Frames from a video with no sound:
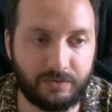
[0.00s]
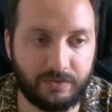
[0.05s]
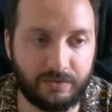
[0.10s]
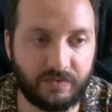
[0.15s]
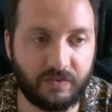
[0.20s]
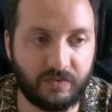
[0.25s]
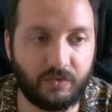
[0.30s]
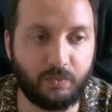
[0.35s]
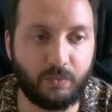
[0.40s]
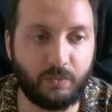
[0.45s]

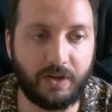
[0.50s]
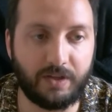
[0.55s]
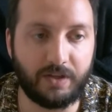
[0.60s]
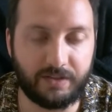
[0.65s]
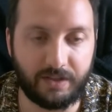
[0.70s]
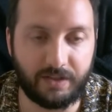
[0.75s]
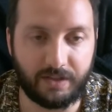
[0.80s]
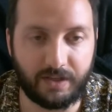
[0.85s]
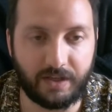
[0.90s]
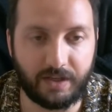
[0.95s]
this is why
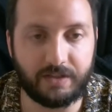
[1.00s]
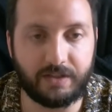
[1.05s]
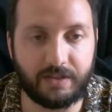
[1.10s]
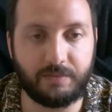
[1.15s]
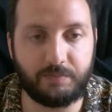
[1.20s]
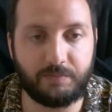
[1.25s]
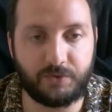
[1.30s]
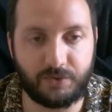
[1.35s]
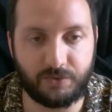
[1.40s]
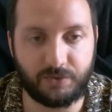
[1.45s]
they end
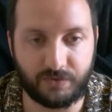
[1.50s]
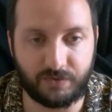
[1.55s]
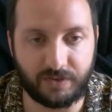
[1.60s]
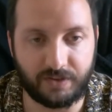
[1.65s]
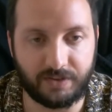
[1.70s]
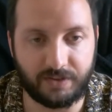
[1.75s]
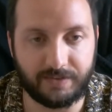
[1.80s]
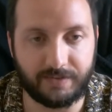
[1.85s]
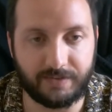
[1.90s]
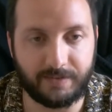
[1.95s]
up
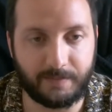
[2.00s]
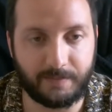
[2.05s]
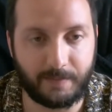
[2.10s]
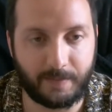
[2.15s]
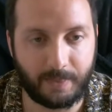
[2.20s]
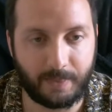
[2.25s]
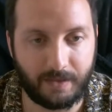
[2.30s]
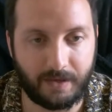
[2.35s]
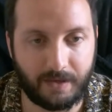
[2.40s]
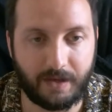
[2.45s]
choosing uh,
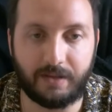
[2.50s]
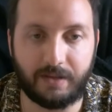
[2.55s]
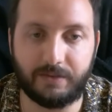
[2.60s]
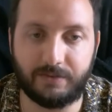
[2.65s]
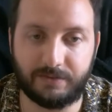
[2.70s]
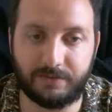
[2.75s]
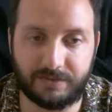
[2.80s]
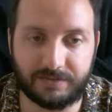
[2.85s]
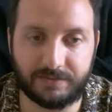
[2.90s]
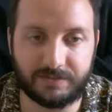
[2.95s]

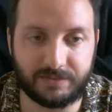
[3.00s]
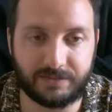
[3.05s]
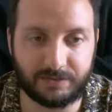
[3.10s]
Algorand.